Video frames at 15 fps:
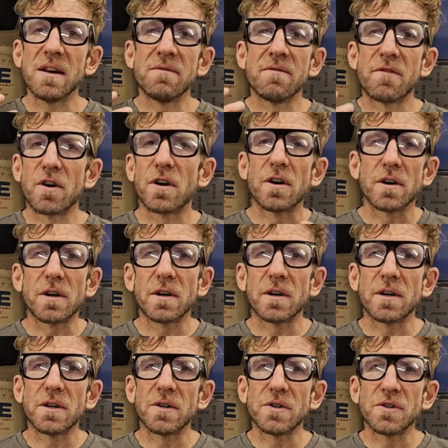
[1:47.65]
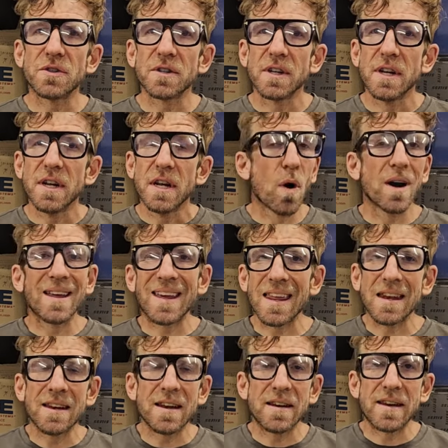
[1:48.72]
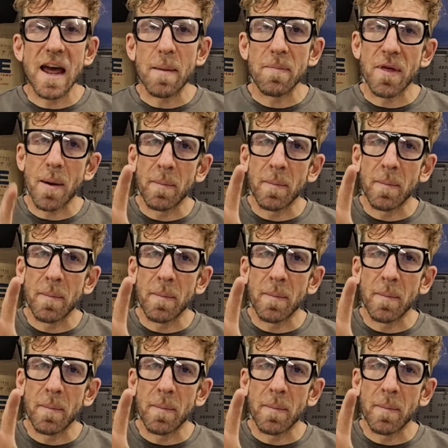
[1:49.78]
inverters, if you want to get into depth,